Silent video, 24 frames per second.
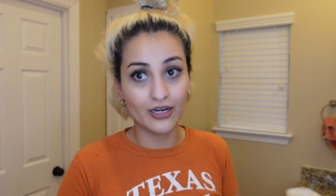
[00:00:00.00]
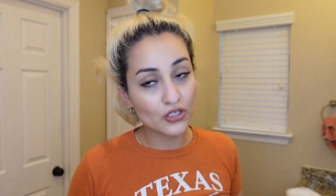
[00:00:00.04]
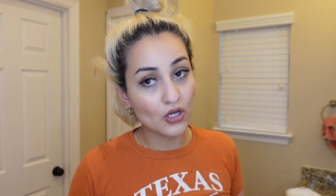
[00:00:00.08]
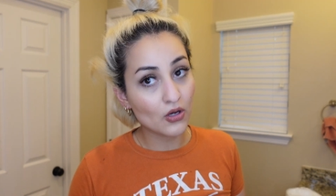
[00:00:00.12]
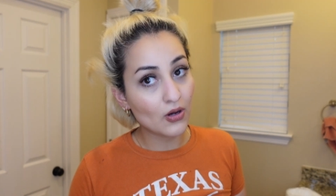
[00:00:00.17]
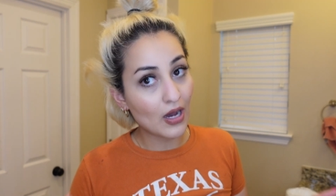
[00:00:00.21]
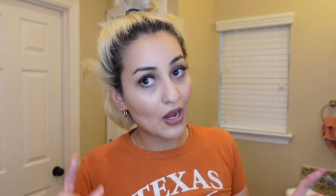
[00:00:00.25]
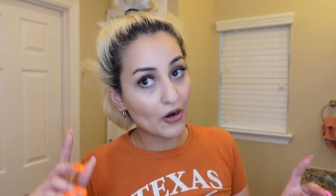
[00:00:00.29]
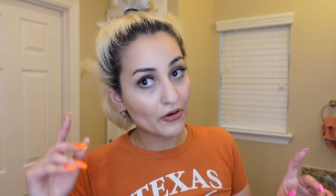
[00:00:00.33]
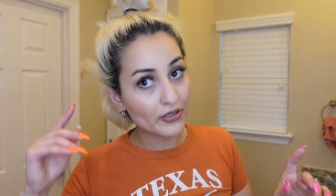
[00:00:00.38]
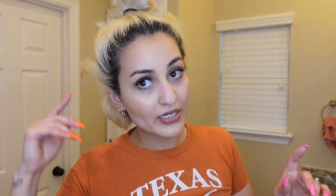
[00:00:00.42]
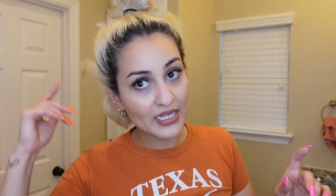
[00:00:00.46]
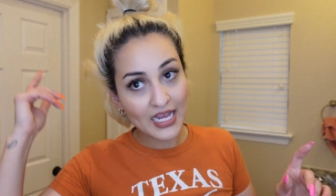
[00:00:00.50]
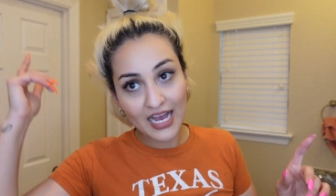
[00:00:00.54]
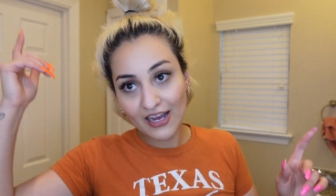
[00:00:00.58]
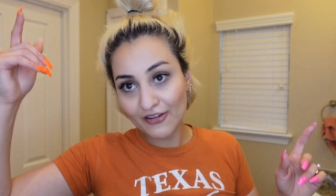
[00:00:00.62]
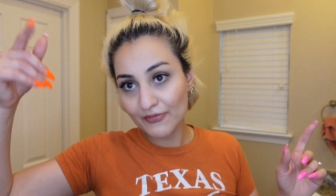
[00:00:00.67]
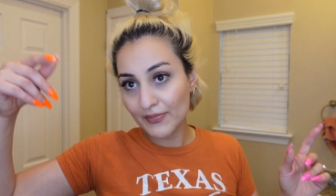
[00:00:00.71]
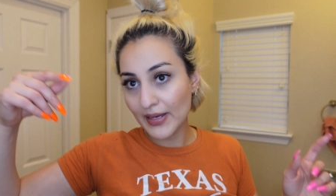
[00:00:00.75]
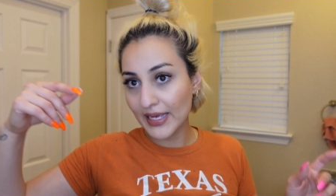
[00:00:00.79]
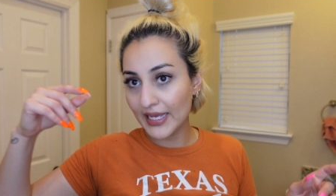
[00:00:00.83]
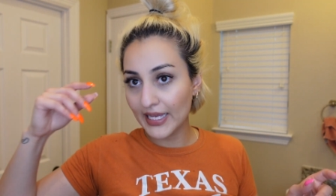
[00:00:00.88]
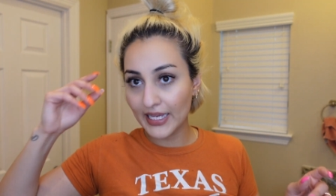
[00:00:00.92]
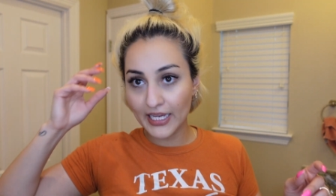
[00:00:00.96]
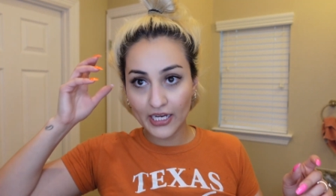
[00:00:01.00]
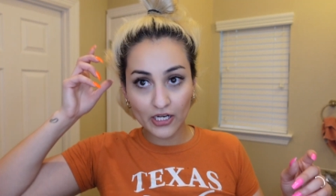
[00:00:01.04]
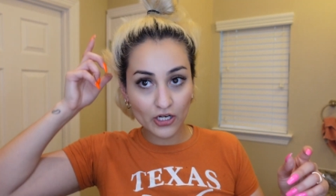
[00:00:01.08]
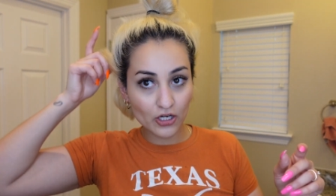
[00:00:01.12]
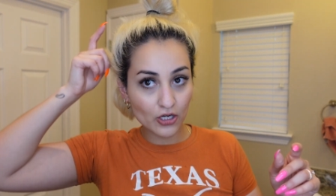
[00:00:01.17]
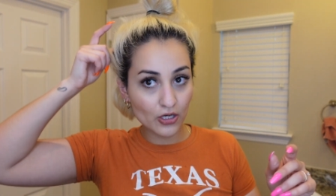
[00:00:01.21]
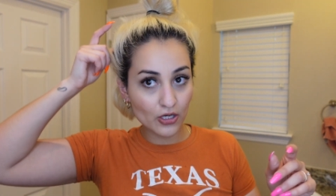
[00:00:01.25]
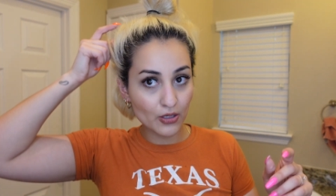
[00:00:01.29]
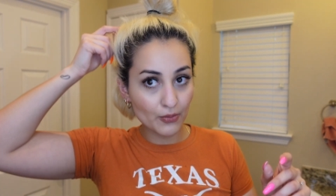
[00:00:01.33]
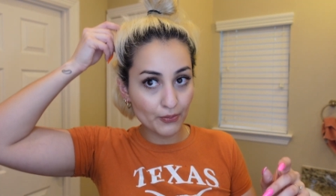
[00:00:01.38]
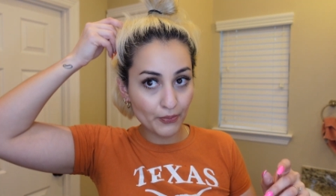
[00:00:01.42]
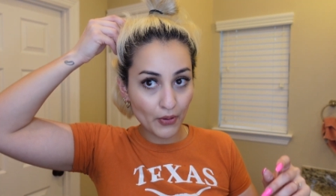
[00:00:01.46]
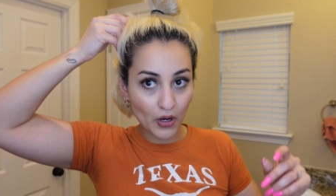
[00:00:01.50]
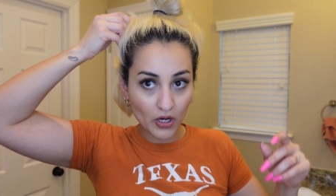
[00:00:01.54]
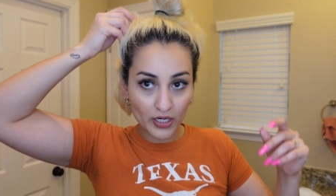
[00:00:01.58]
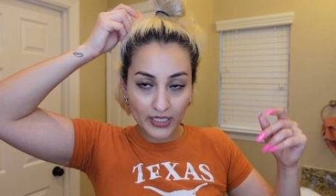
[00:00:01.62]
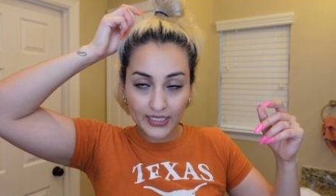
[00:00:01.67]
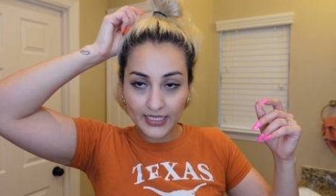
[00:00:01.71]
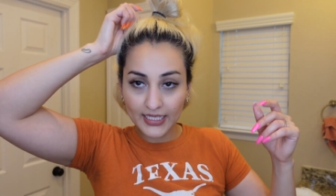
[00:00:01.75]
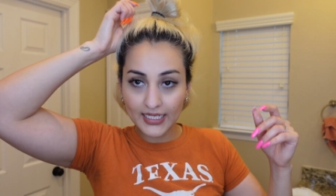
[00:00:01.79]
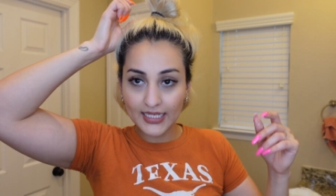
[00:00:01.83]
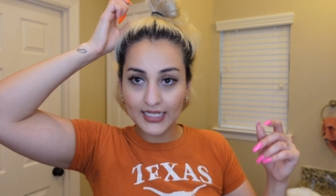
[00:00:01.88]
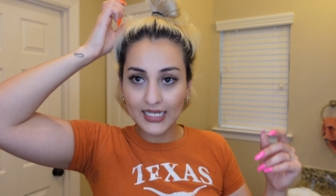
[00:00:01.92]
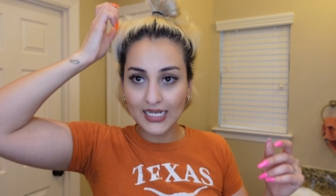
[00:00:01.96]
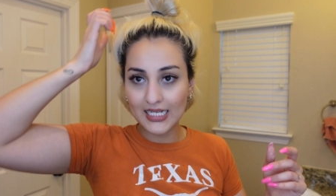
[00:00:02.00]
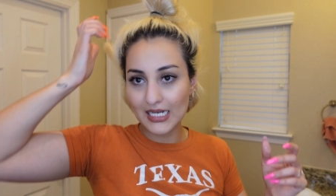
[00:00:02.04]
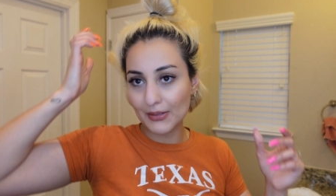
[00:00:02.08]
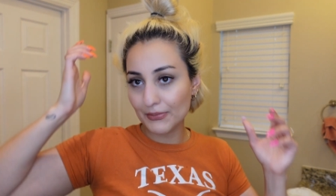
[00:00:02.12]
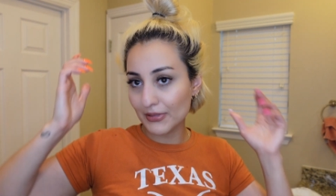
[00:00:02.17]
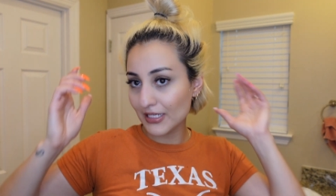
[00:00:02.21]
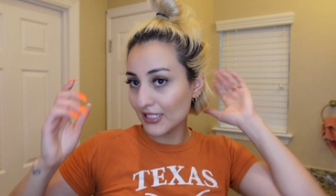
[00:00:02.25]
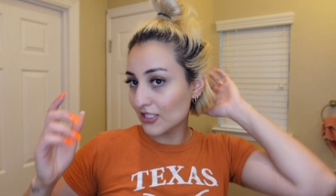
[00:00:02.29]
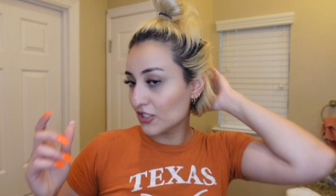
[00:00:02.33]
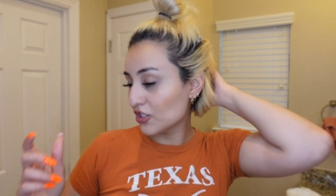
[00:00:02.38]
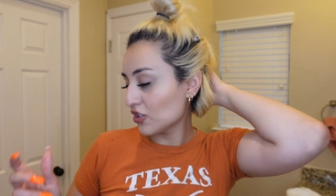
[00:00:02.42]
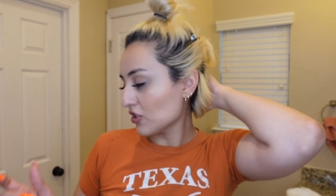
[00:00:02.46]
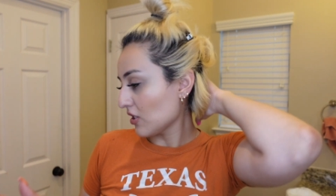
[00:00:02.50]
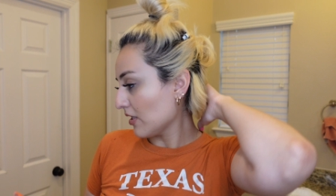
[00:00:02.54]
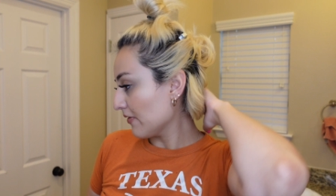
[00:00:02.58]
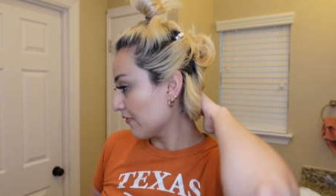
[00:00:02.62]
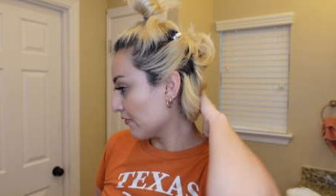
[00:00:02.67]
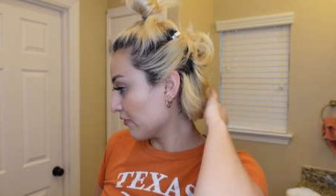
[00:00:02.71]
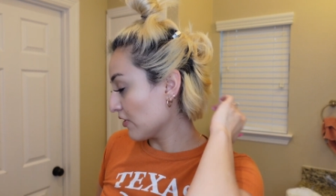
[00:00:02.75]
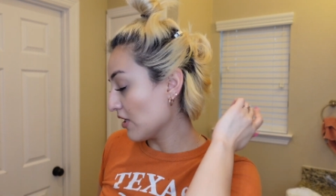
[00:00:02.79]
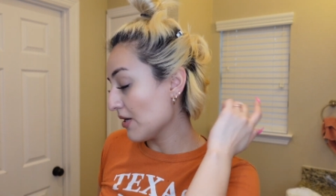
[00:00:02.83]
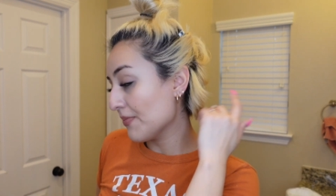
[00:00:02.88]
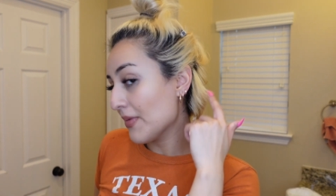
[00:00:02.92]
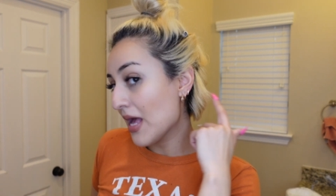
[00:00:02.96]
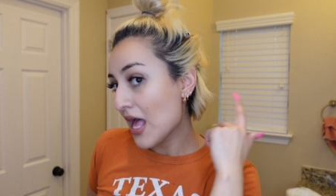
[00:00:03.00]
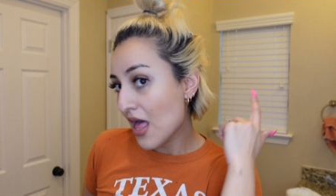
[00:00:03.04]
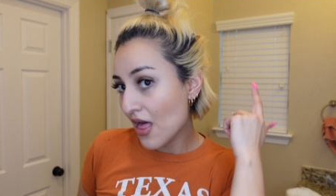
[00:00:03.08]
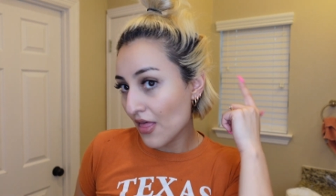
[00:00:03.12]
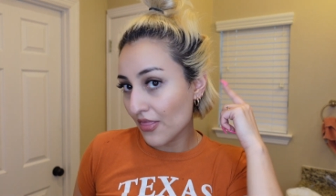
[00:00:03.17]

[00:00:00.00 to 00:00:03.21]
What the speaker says: So I already have my hair parted and I'm gonna start from